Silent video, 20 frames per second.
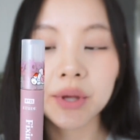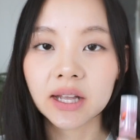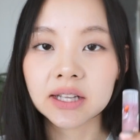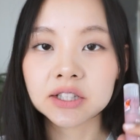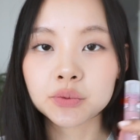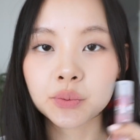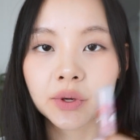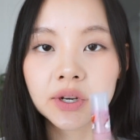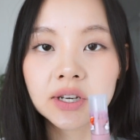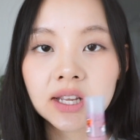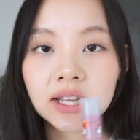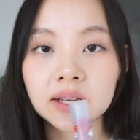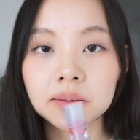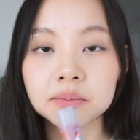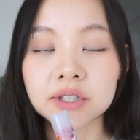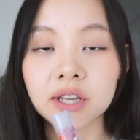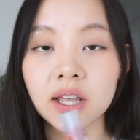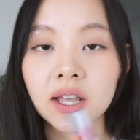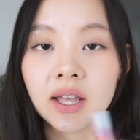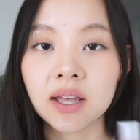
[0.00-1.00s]
It's
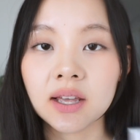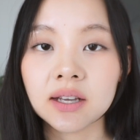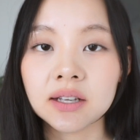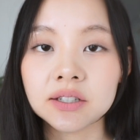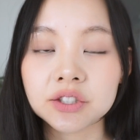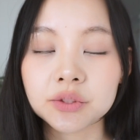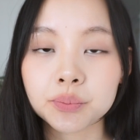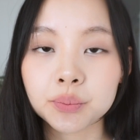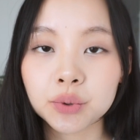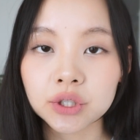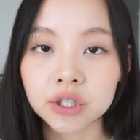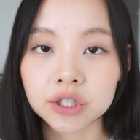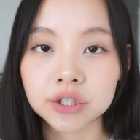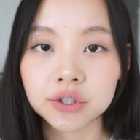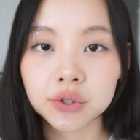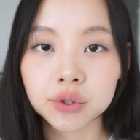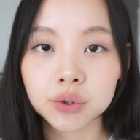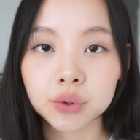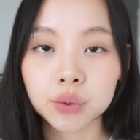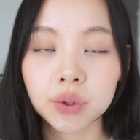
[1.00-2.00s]
renamed and put
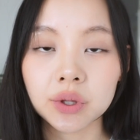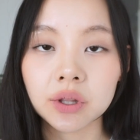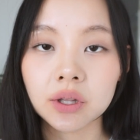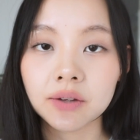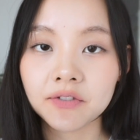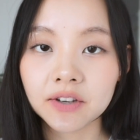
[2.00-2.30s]
into the